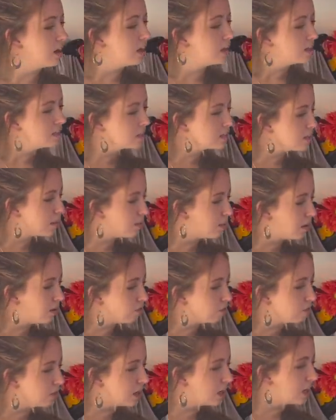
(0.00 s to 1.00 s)
Some of
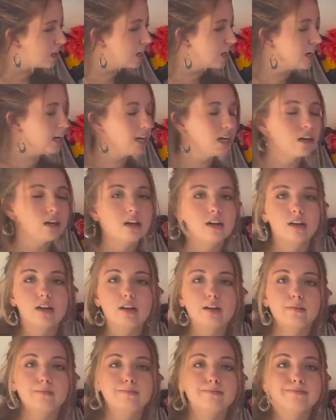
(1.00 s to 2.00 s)
my
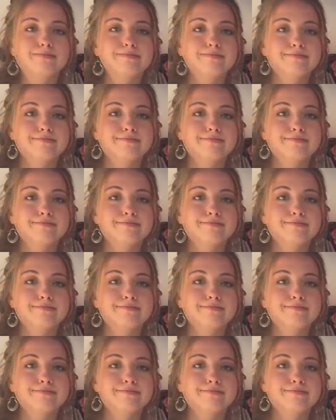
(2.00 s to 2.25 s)
um,